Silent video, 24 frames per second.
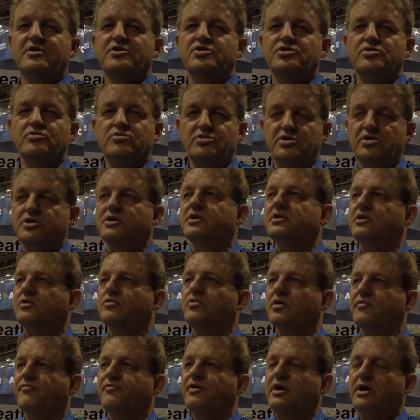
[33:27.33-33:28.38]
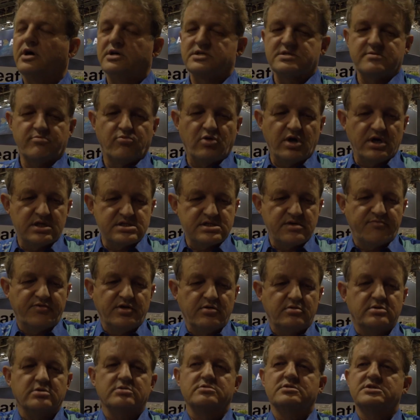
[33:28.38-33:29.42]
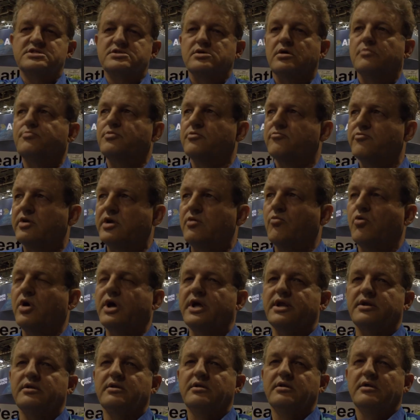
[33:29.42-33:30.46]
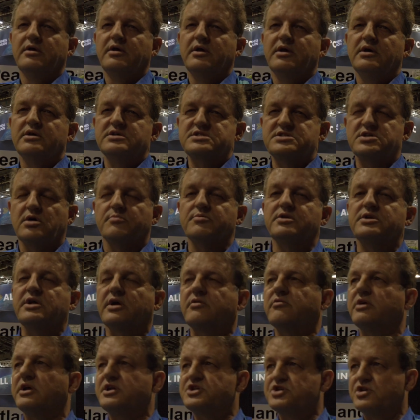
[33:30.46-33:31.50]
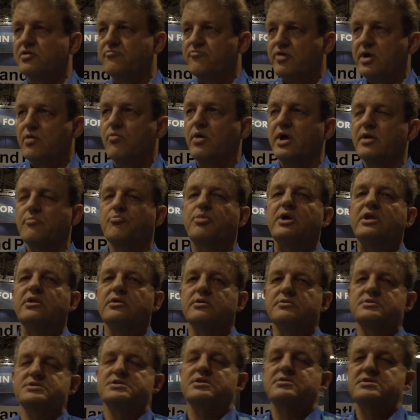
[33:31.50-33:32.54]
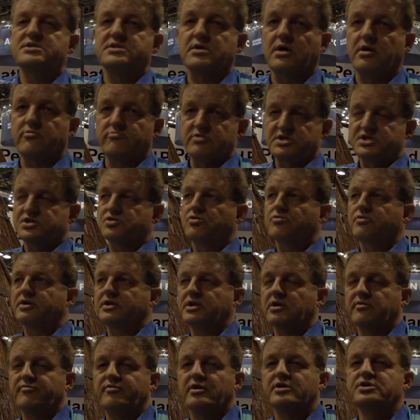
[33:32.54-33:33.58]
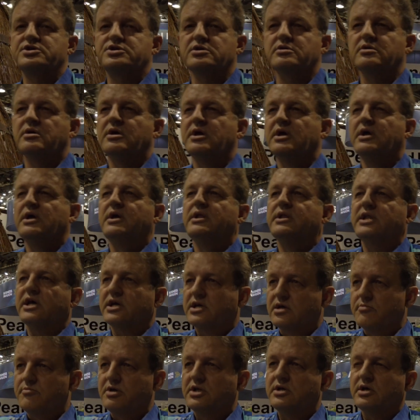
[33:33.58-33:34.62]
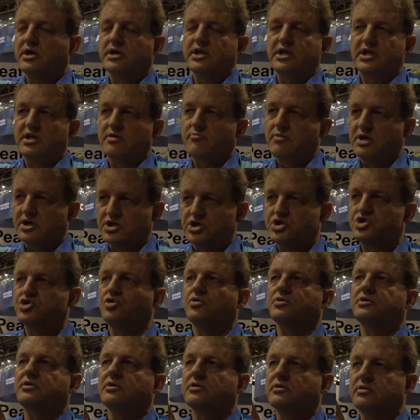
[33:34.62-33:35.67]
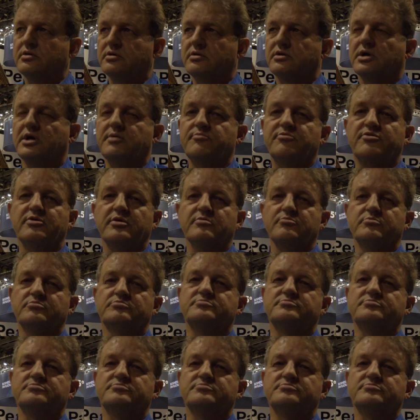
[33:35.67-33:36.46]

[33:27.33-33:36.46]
You're not going to do it fast. Whereas if you can stop and re-wet, stop the degradation and re-wet peatlands and start restoring their function, that can be done in a much shorter time frame.